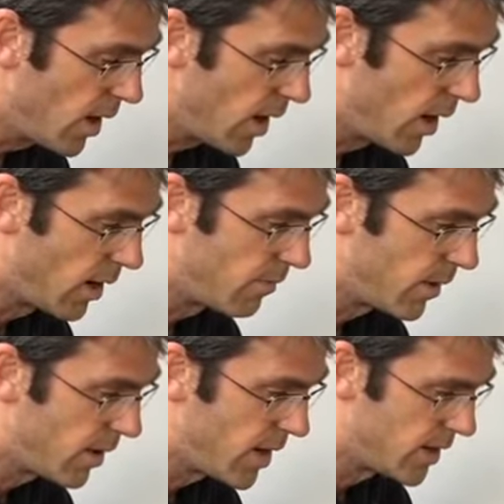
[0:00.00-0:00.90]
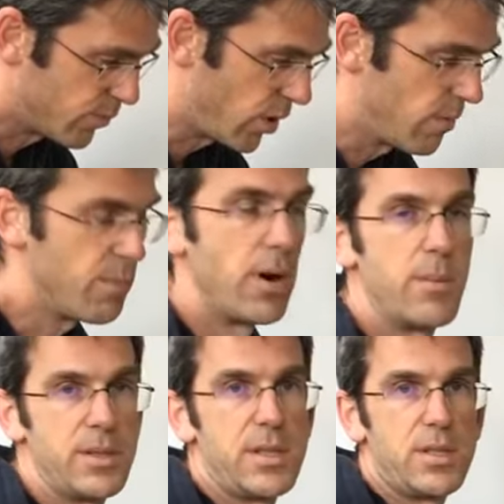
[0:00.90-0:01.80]
Um, its primary
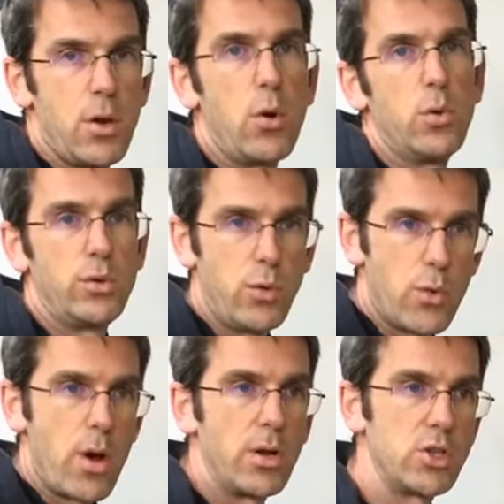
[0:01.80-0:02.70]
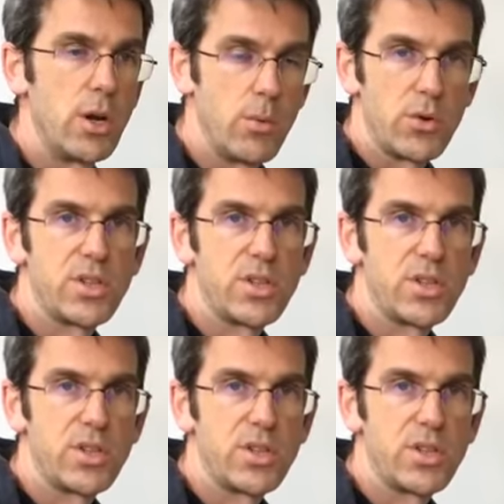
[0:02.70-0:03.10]
purpose is to hold your arch up or to